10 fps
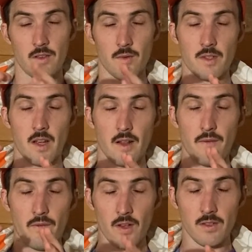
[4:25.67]
was not a
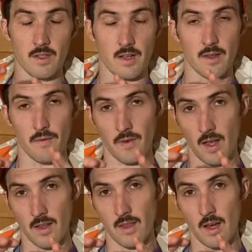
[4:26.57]
filter on the
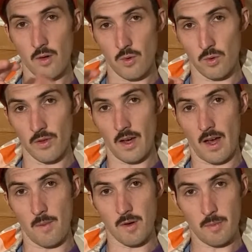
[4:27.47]
fan that cooled the
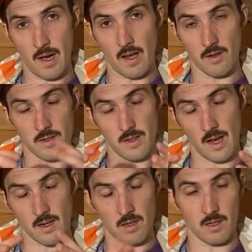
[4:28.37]
hybrid battery, so
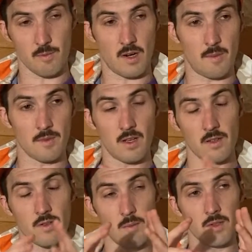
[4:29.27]
that caused problems.
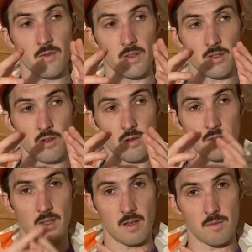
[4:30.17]
Also, I believe that Toyota was
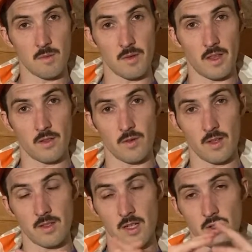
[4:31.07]
telling people that they only
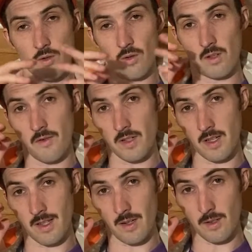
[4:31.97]
had to change their oil every
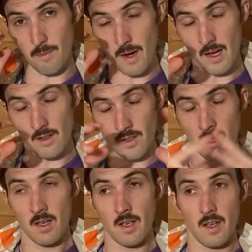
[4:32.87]
10,000 miles,
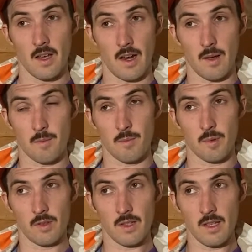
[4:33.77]
and I
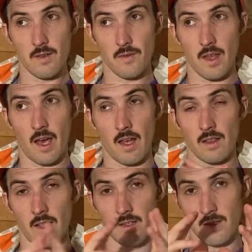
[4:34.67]
believe that
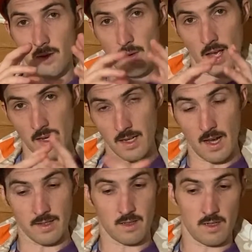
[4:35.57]
led to some head
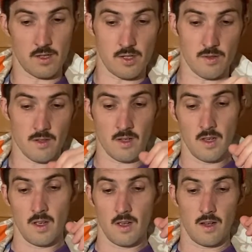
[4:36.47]
gasket issues.
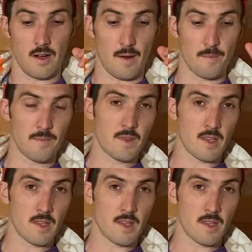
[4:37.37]
I'm